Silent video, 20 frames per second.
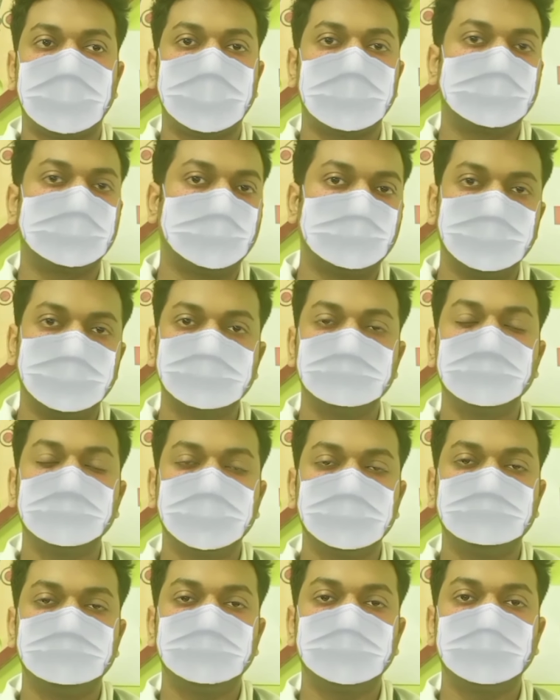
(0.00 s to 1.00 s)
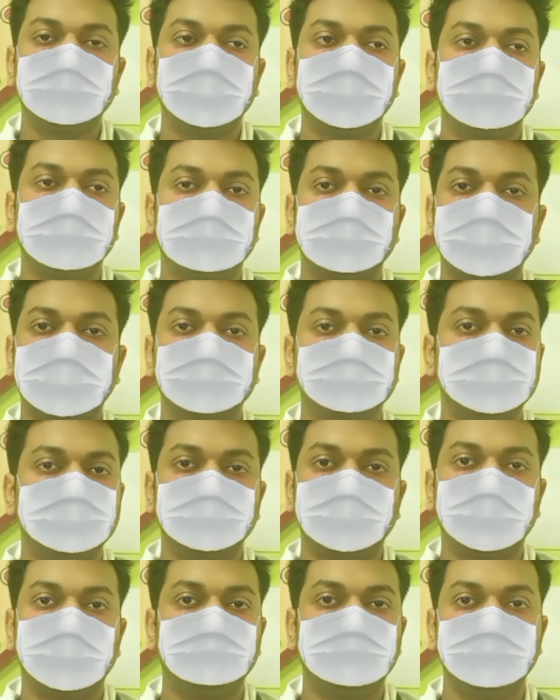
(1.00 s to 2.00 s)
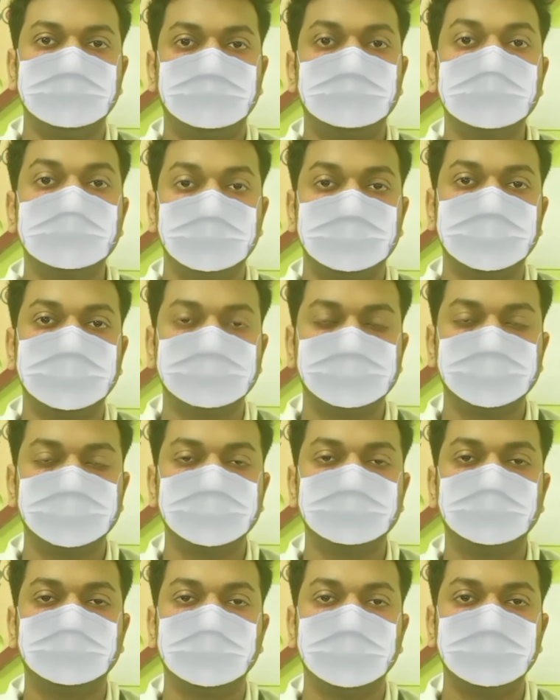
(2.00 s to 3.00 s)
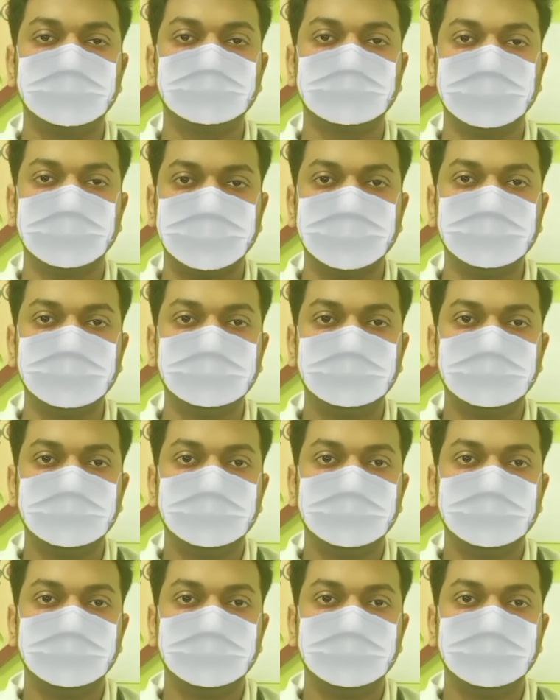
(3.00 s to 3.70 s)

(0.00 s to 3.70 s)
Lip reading: now let me give you an introduction of the food that she is going to eat,